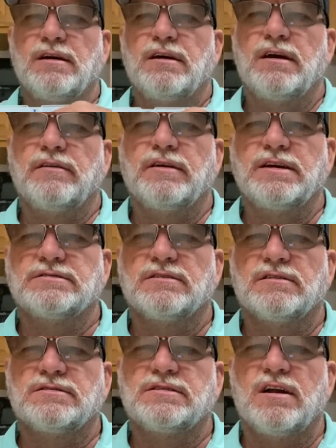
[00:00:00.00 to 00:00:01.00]
and these
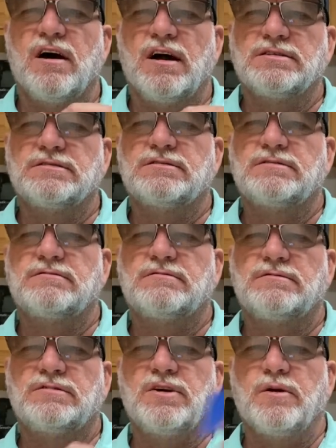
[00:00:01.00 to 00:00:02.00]
little slots
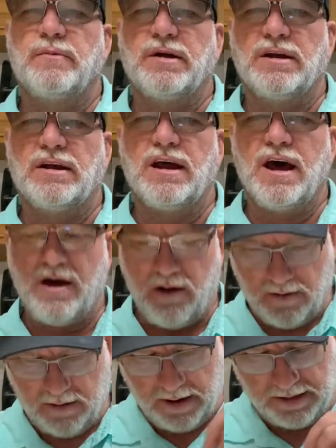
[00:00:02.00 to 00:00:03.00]
come in and
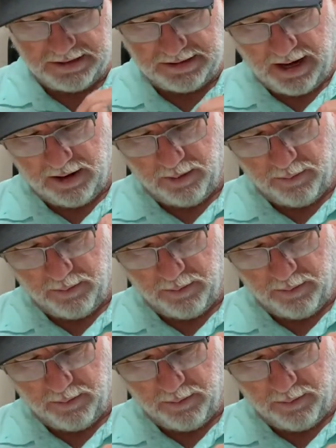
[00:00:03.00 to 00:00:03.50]
out. They just got a little